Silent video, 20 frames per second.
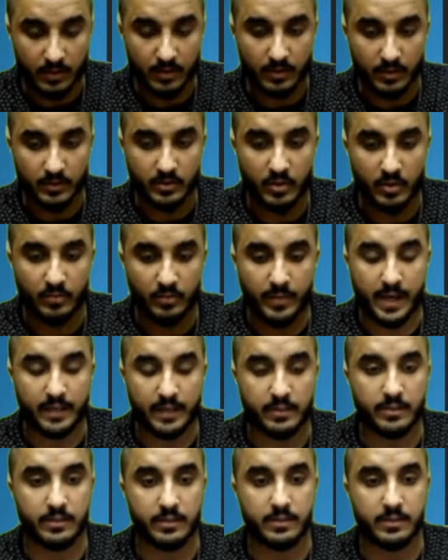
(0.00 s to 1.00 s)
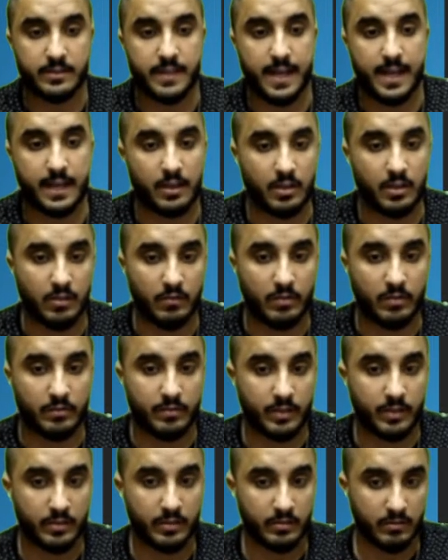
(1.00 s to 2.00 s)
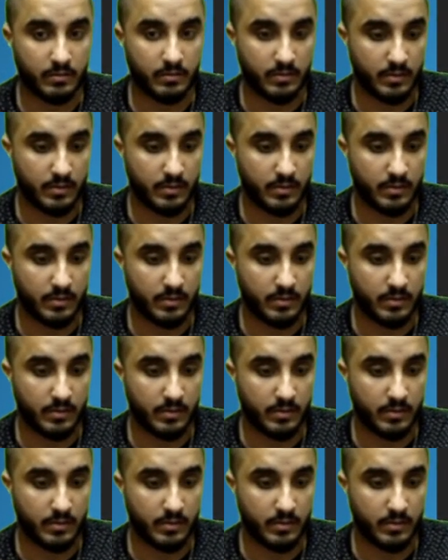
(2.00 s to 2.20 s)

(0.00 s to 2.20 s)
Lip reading: Let's go back to the Stack Overflow.